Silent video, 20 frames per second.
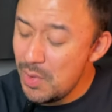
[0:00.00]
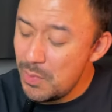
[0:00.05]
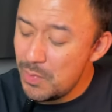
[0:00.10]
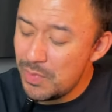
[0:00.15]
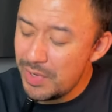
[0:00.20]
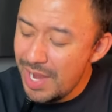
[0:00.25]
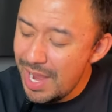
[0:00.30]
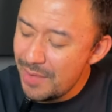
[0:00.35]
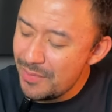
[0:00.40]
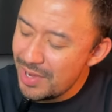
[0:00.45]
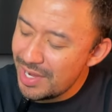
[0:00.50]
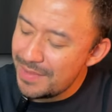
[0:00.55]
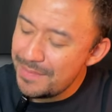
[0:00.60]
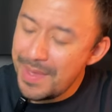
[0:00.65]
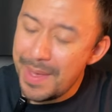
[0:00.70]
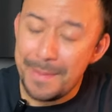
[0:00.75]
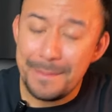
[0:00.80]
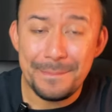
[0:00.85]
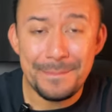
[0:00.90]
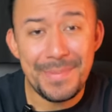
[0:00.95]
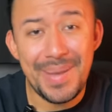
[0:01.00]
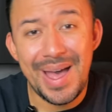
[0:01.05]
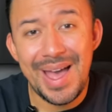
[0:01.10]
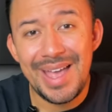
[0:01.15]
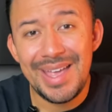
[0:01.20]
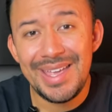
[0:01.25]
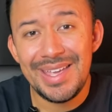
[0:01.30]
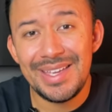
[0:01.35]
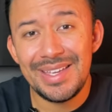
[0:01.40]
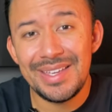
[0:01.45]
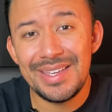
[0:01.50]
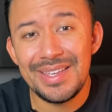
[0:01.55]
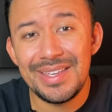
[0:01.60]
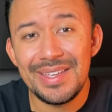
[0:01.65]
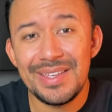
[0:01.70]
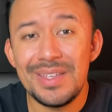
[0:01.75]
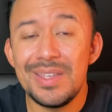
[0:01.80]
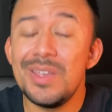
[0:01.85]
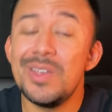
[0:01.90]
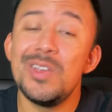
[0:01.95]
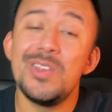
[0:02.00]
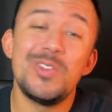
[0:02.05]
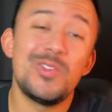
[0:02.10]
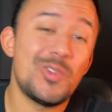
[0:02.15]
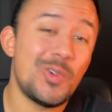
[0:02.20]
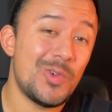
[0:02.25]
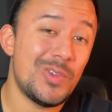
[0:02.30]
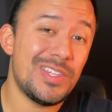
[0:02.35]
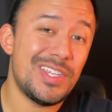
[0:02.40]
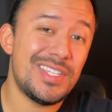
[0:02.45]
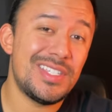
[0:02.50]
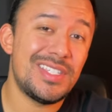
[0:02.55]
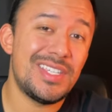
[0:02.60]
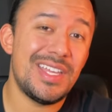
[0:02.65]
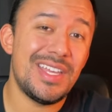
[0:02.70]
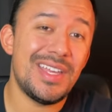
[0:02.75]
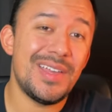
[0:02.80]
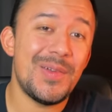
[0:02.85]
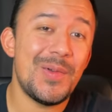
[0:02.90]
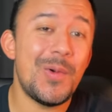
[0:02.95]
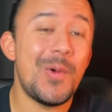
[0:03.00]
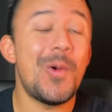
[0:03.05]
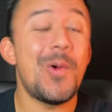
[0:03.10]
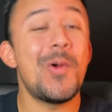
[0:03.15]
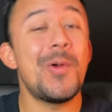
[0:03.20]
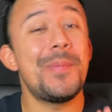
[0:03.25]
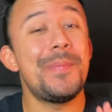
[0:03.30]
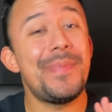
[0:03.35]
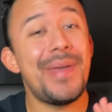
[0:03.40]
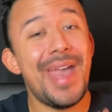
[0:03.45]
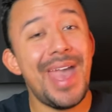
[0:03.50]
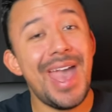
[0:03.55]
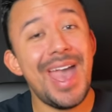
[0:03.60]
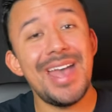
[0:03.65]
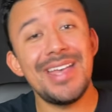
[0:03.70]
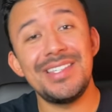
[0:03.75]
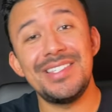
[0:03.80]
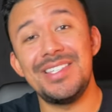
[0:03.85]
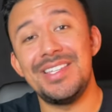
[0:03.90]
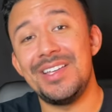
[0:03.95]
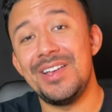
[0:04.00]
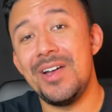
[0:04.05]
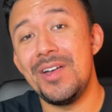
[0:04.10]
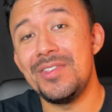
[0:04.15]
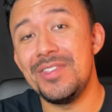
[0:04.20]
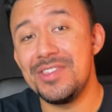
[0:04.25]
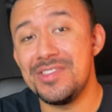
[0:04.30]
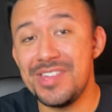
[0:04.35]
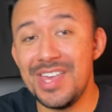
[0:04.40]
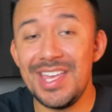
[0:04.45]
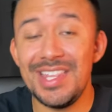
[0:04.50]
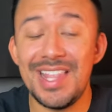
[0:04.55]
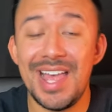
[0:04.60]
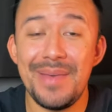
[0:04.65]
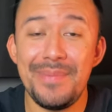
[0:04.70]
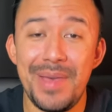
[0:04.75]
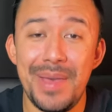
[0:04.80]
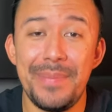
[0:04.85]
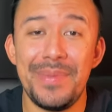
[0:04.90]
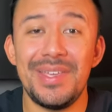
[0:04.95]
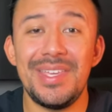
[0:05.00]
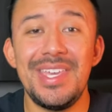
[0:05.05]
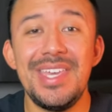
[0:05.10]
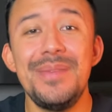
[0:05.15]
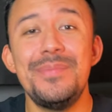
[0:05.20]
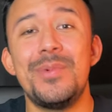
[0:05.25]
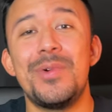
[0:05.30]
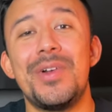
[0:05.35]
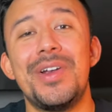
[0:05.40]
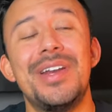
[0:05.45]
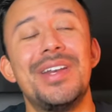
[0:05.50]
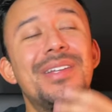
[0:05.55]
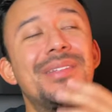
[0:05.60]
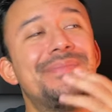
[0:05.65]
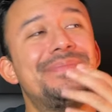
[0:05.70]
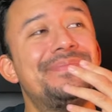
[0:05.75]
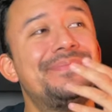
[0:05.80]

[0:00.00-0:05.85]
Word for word: would I recommend buying, shortlisting, or passing on the JLab Epic Keyboard?